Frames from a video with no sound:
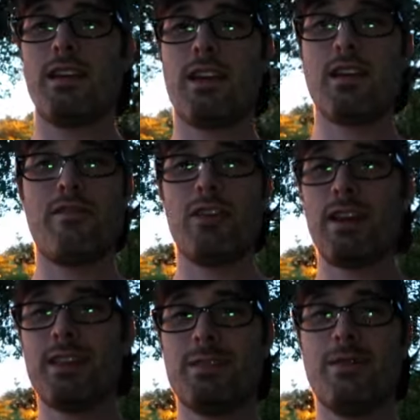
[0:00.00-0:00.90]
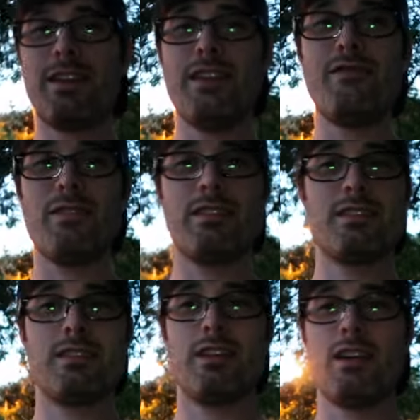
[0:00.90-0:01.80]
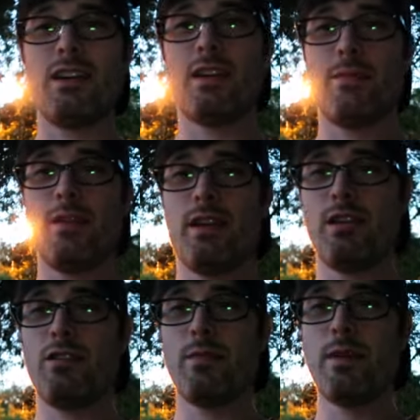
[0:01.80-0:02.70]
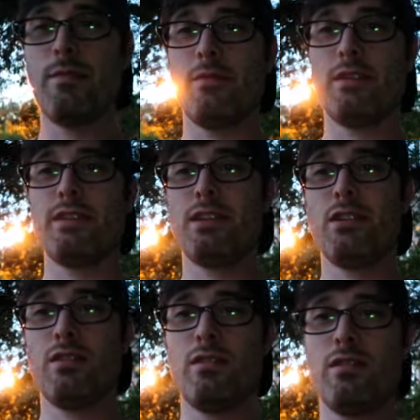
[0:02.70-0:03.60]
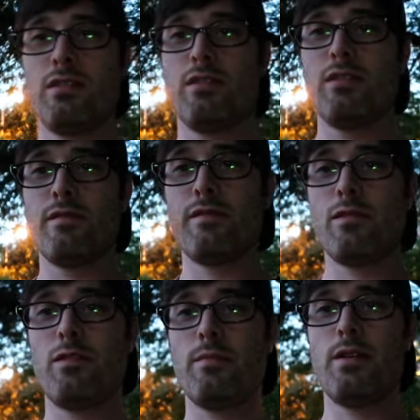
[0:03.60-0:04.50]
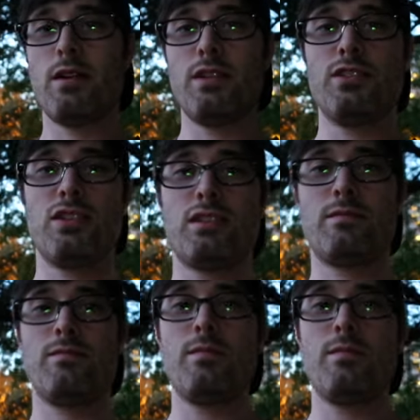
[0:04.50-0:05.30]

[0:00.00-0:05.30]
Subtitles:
And I feel like it's a big difference. I mean, you might be able to tell from just